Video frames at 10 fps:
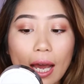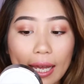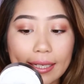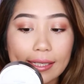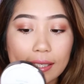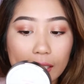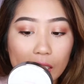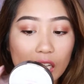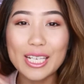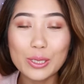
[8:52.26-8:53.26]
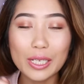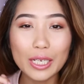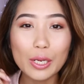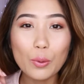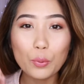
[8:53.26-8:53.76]
I can see it's
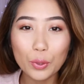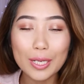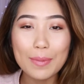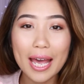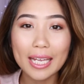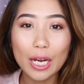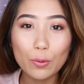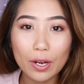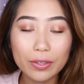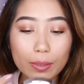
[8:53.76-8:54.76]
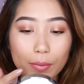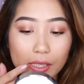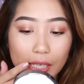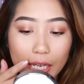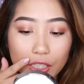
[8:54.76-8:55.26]
looking really bad around the
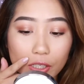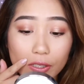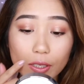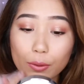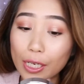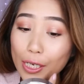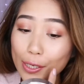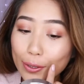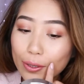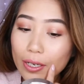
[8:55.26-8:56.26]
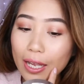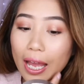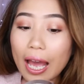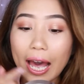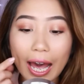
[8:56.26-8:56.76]
mustache area here.
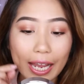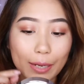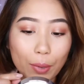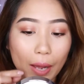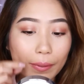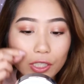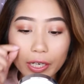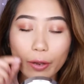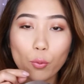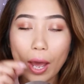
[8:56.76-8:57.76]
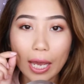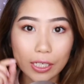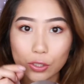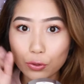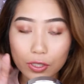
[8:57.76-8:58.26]
I probably should have
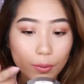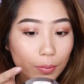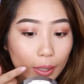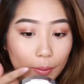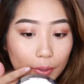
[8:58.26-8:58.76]
waxed or something